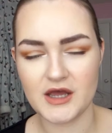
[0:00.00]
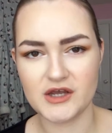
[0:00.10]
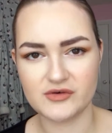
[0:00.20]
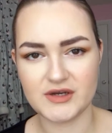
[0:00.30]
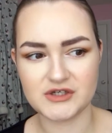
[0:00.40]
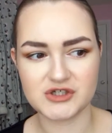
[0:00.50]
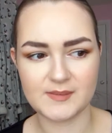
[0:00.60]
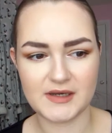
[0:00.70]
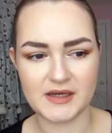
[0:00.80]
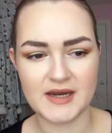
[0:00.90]
a green
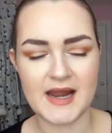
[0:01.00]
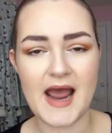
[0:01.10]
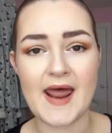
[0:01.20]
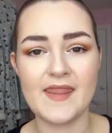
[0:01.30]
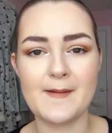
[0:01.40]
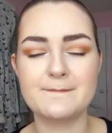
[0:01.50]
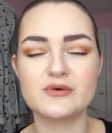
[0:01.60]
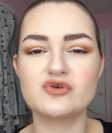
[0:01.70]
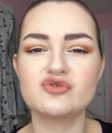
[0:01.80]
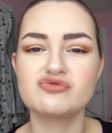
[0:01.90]
shimmer, and then a
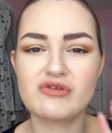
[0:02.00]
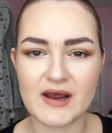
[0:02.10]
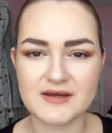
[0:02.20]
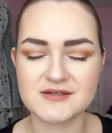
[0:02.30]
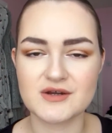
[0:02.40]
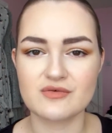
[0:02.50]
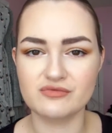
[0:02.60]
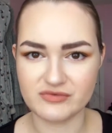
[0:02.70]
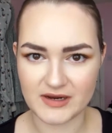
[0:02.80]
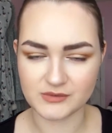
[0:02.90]
bright
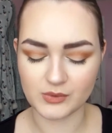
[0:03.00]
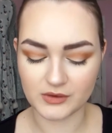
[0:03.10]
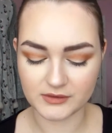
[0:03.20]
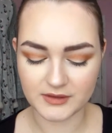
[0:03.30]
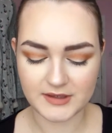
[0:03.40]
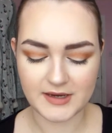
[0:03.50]
red one,